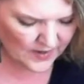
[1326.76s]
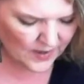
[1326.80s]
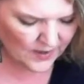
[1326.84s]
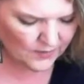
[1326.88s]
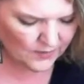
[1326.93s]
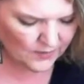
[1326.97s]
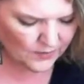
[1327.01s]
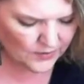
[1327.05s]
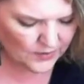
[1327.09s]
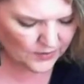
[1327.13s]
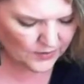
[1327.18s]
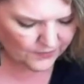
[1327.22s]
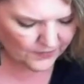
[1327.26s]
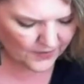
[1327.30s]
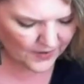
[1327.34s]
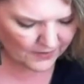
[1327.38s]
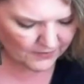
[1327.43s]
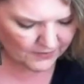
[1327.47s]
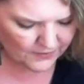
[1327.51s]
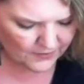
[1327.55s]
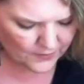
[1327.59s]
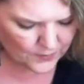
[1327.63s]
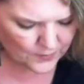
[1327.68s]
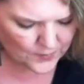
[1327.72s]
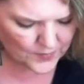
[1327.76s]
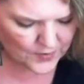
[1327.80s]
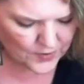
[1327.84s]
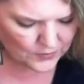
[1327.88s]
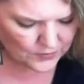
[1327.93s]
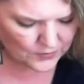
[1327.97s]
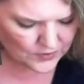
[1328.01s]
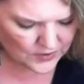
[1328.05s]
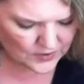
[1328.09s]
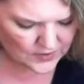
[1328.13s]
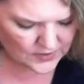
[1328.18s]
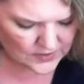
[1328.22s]
With the Five of
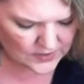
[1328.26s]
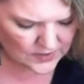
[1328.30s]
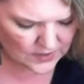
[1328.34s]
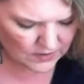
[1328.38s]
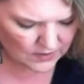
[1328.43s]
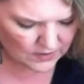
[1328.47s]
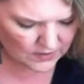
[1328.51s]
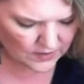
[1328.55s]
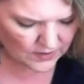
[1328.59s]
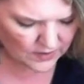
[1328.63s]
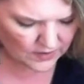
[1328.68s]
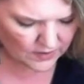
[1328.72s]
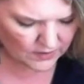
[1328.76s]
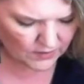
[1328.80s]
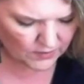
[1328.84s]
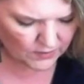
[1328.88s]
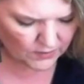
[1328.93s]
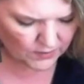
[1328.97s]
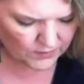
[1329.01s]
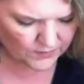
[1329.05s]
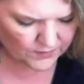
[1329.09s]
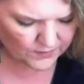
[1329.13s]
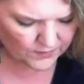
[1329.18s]
Emotions here though,